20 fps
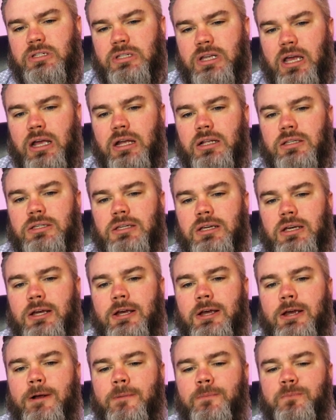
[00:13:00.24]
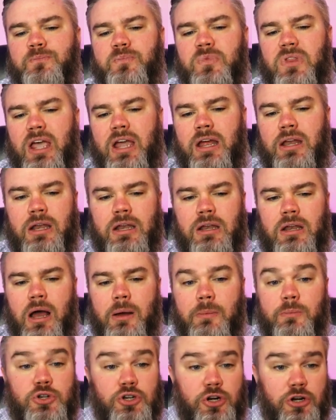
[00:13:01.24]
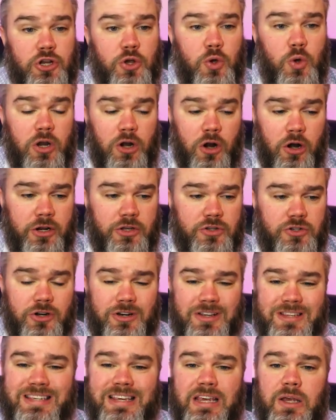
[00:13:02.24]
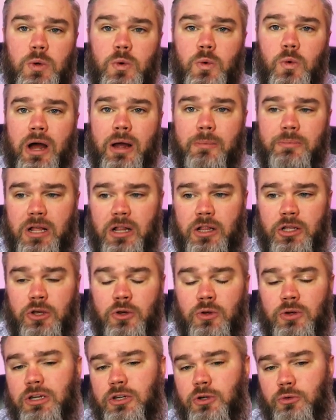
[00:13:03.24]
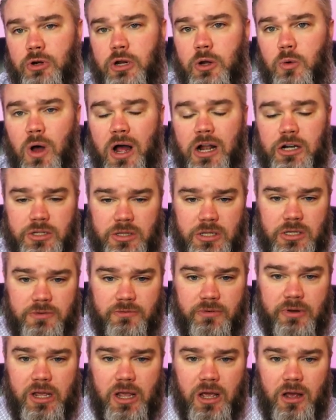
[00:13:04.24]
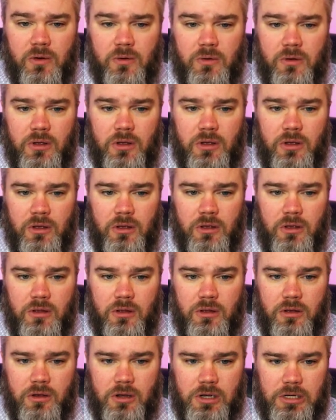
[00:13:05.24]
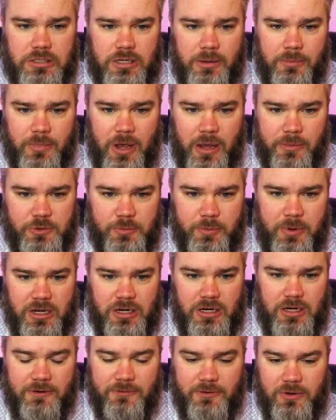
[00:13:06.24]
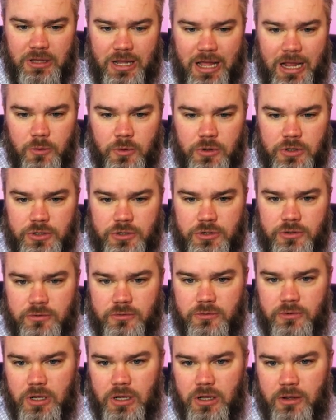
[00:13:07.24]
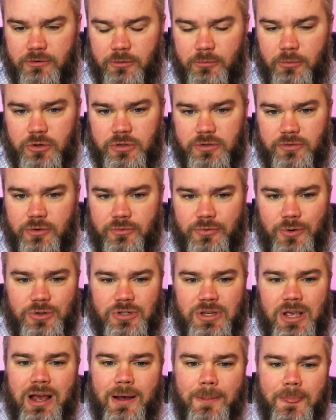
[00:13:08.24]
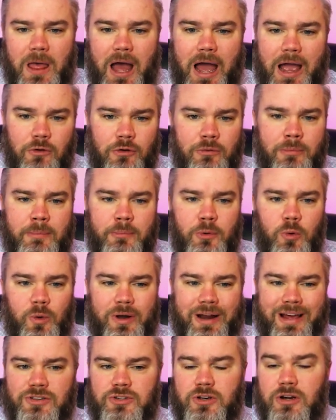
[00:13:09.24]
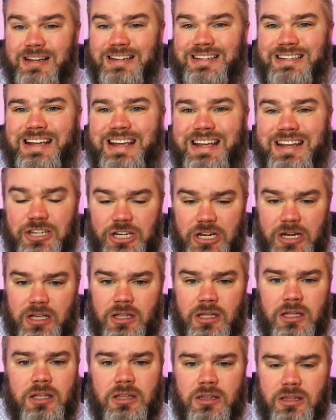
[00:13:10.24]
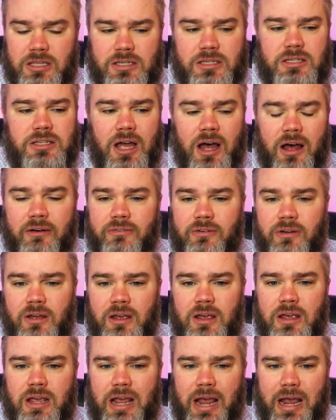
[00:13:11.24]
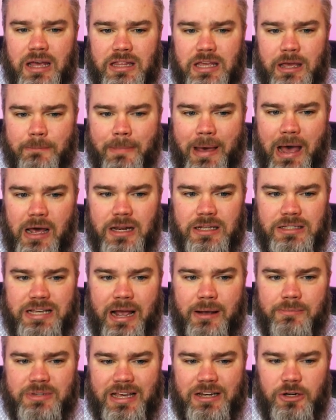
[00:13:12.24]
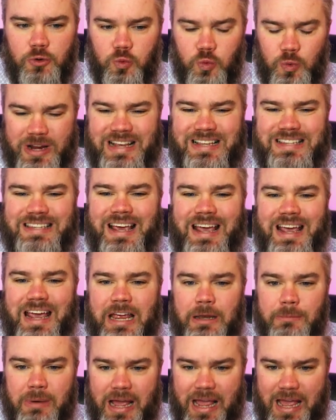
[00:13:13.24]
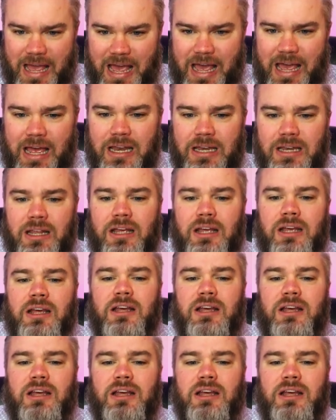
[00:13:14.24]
states. And I'm sure you can already start to see why I'm telling you need to rewatch this video, because I'm speaking a different language for most of you folks. I remember when I started teaching this stuff and the amount of times I had to re-say it in my head